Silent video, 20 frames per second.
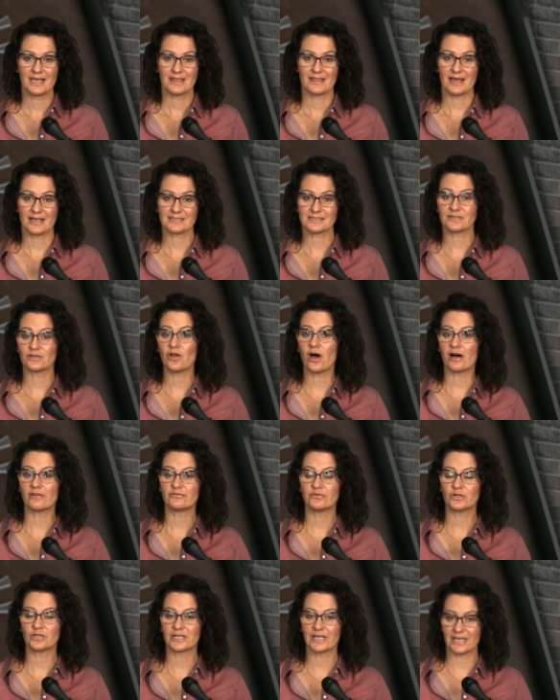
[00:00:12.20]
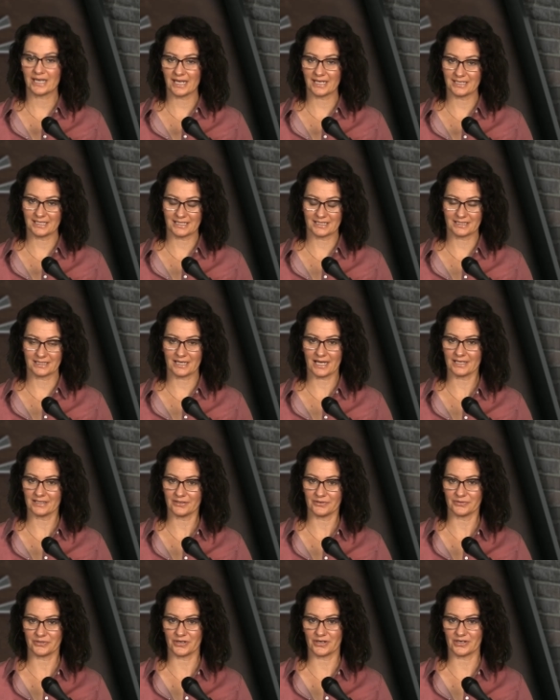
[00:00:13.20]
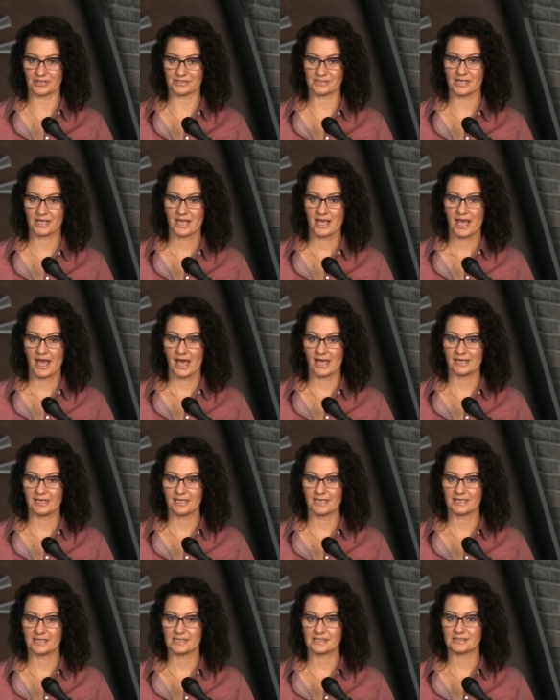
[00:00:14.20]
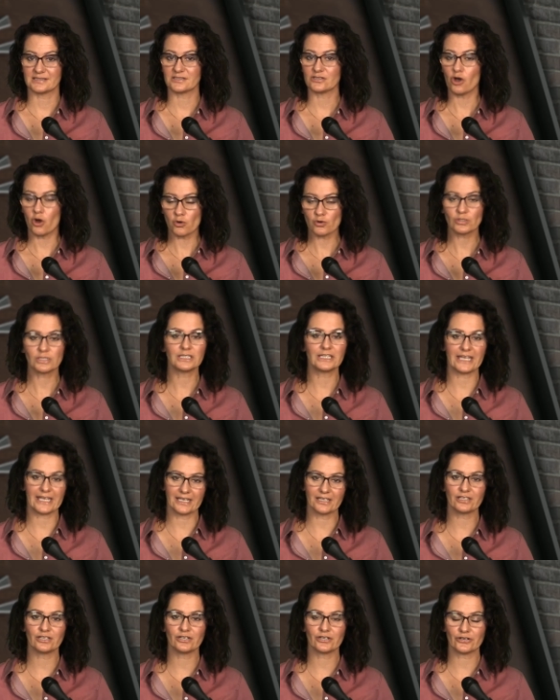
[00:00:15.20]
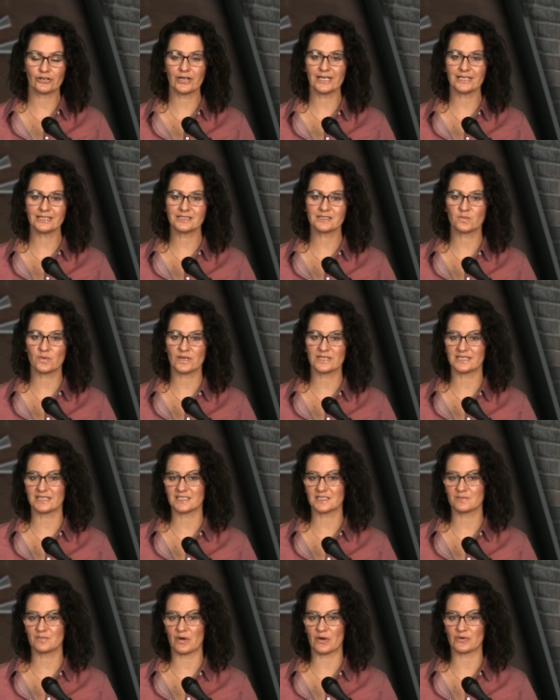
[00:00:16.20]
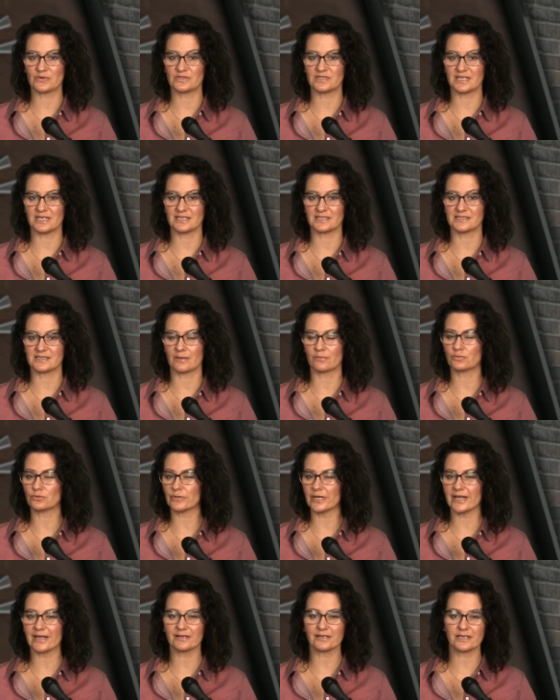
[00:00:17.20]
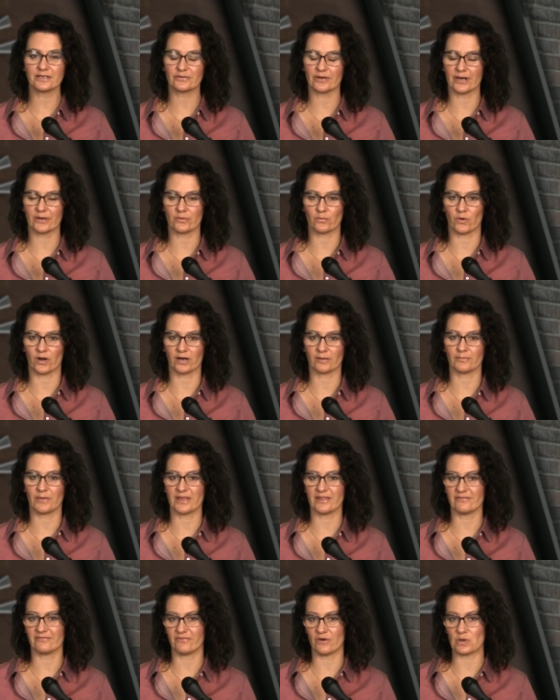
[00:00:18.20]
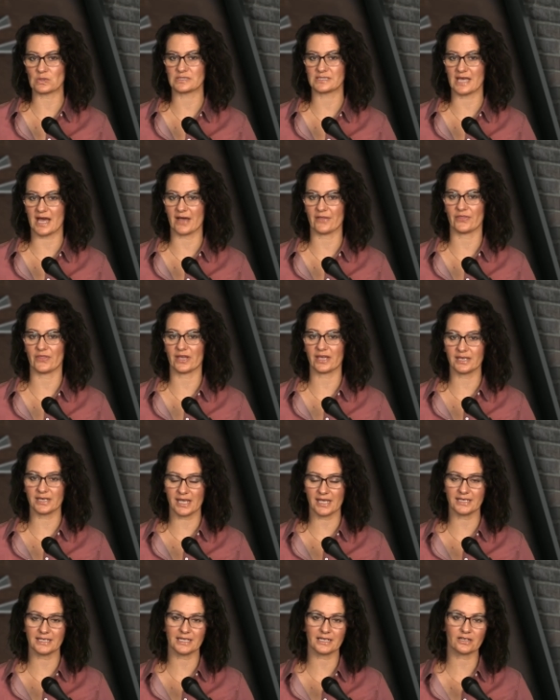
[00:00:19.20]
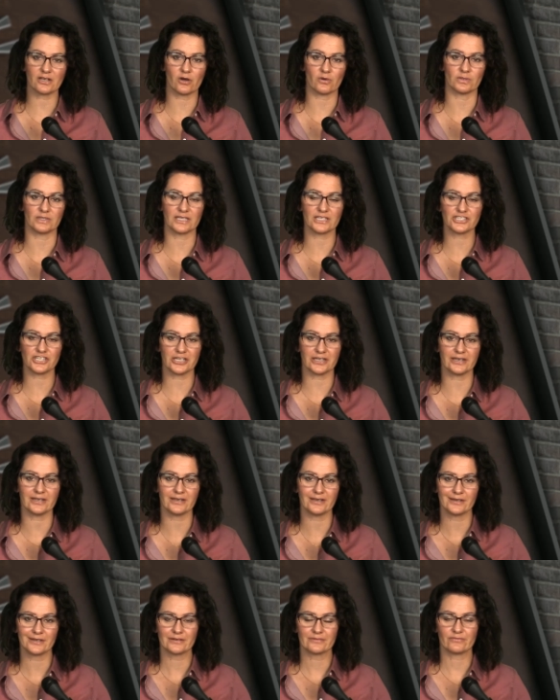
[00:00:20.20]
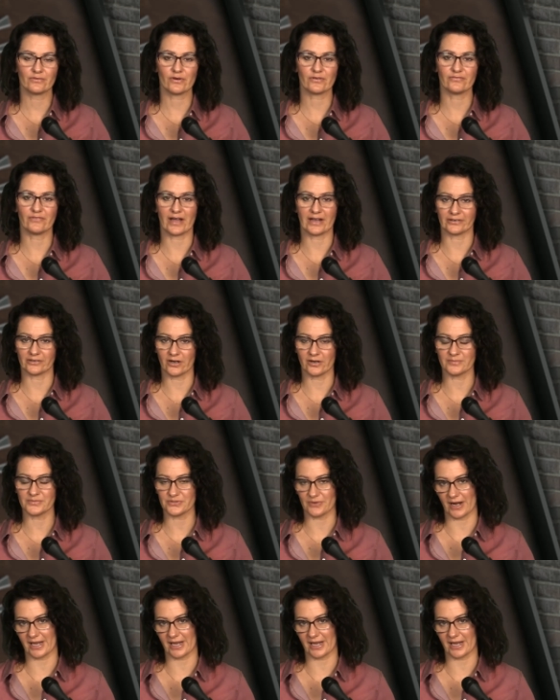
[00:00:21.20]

That's lawful Canadian gun owners. And his total ignorance was exposed in some really great work by the folks at the Canadian Coalition for Firearms